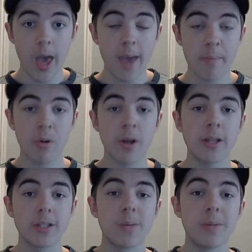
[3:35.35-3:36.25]
and bring
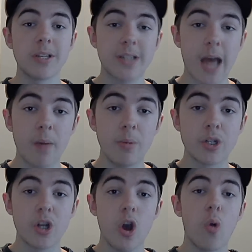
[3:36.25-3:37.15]
in some
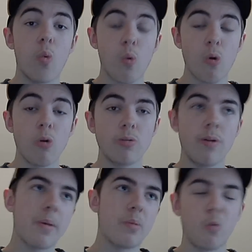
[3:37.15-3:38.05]
established not
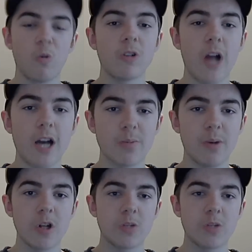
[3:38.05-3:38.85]
maybe world class players,